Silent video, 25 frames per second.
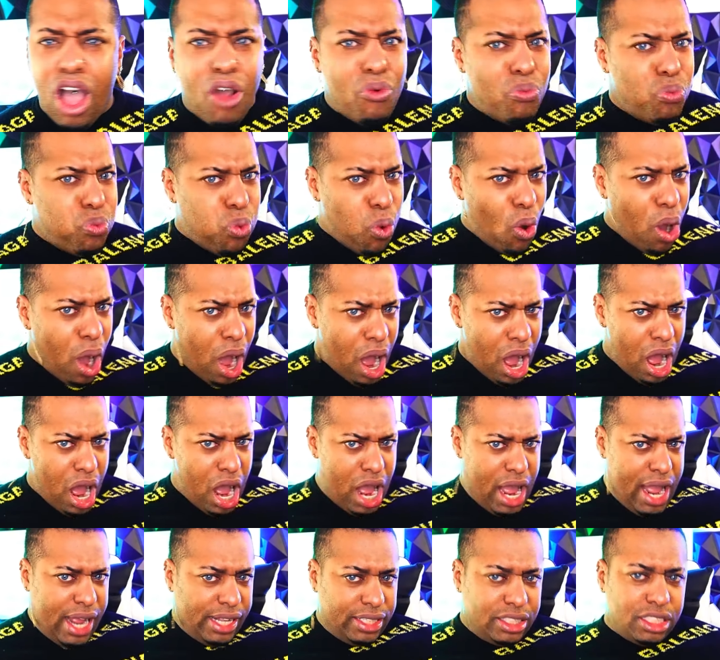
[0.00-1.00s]

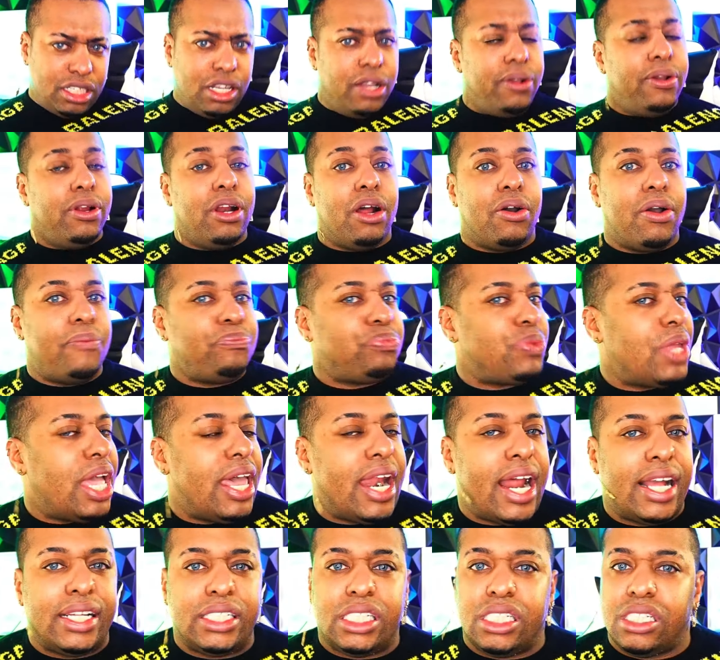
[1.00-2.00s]
What? You know,
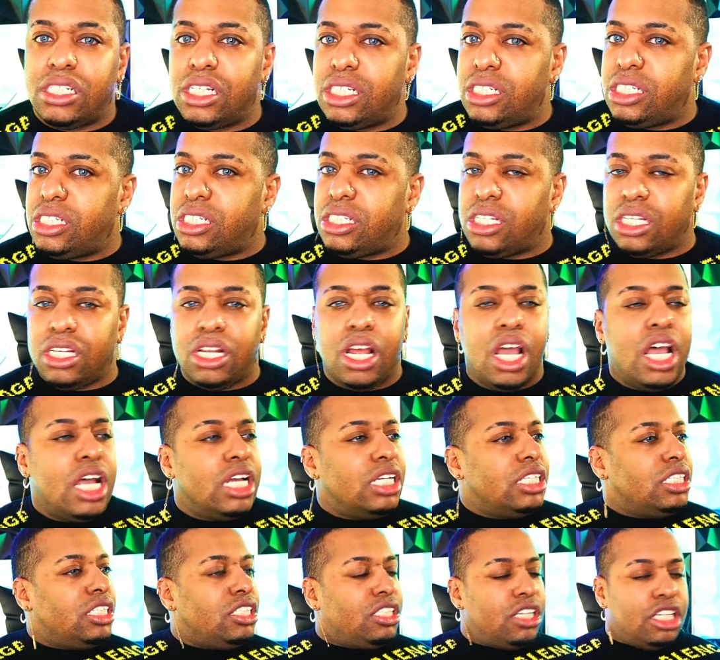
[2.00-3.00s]
and I stood
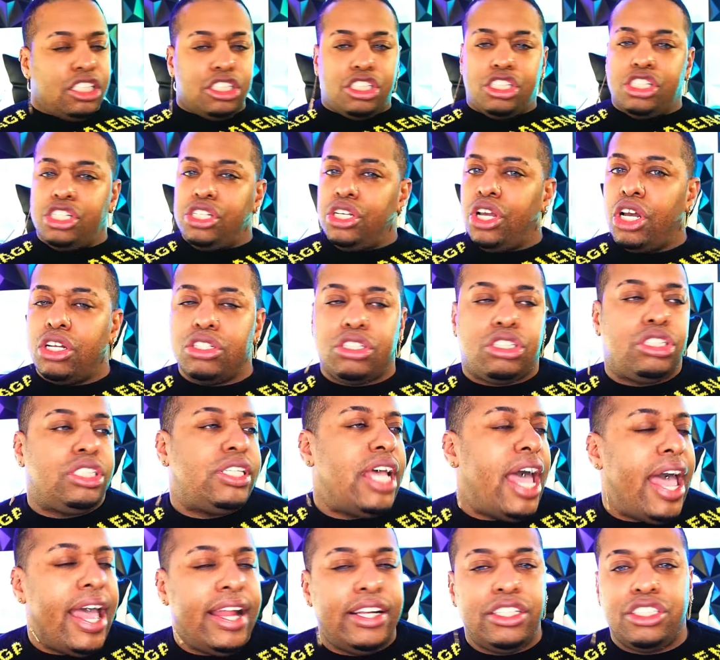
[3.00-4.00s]
10
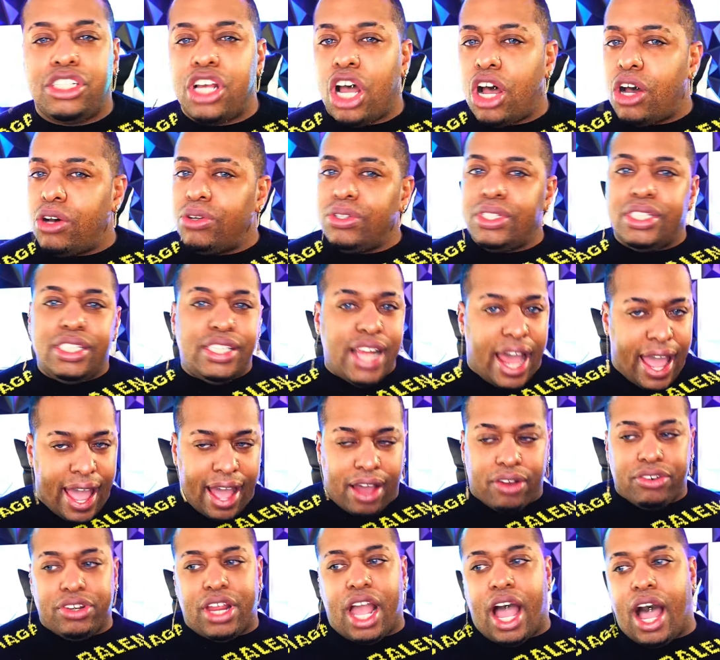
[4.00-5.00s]
toes
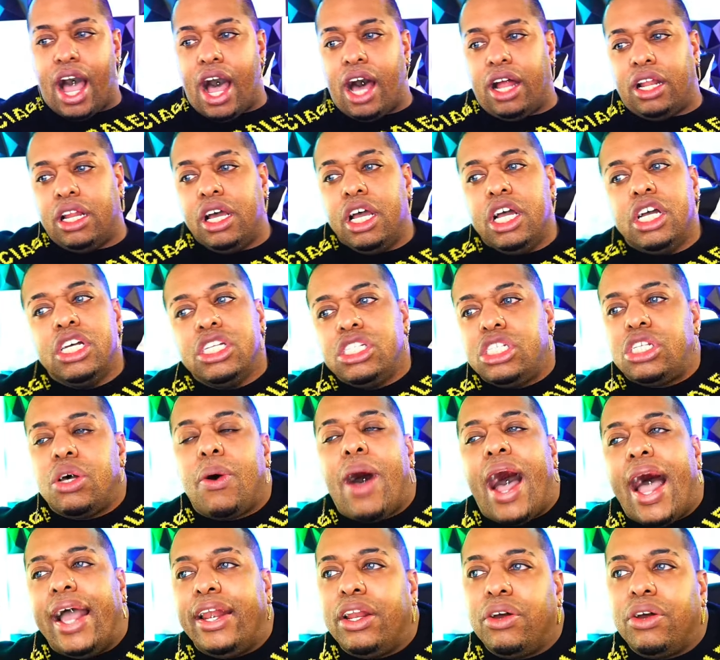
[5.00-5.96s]
down, y'all. So I